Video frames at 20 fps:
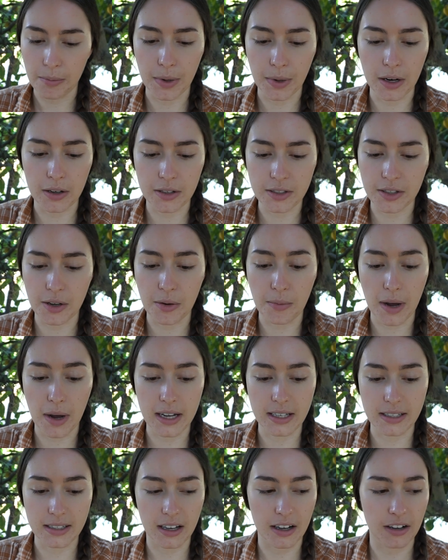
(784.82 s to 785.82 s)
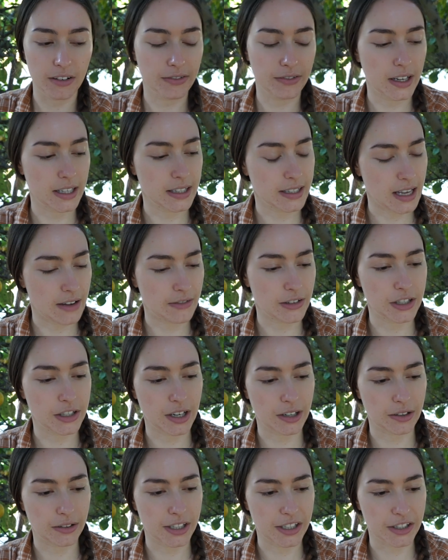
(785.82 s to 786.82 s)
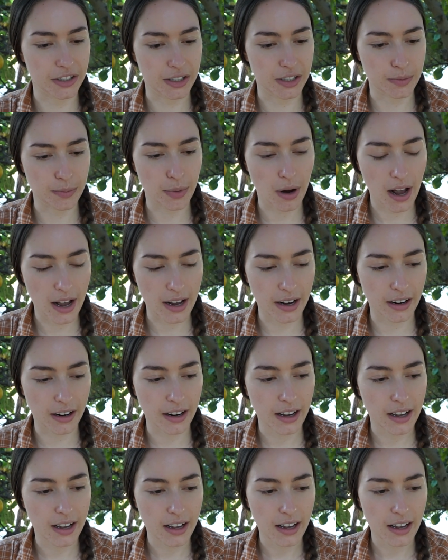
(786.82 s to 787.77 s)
but also myself and 7 generations prior,